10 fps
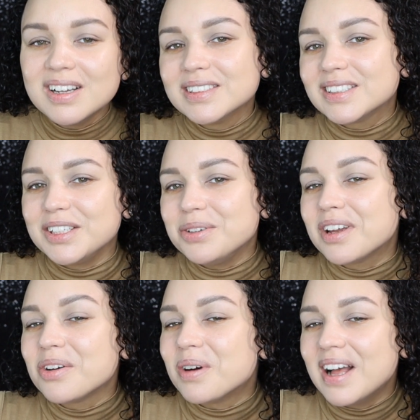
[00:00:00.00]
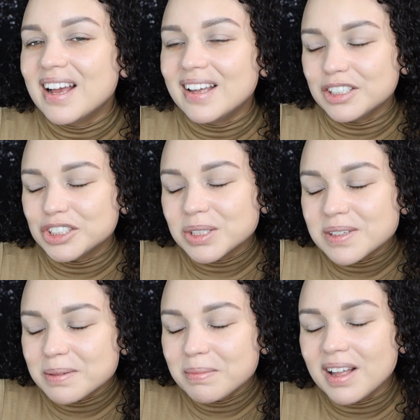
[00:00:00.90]
so that you can go ahead and show
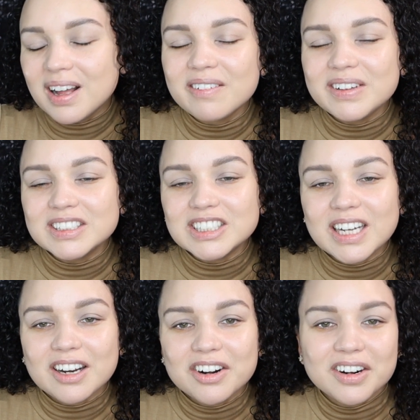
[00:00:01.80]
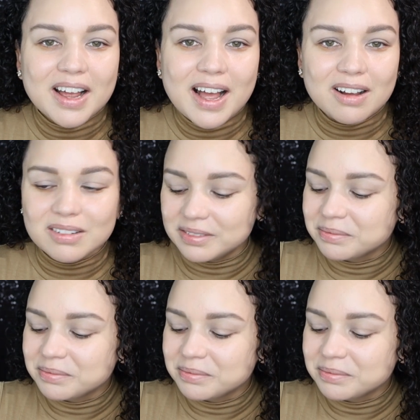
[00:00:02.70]
some love and check her out.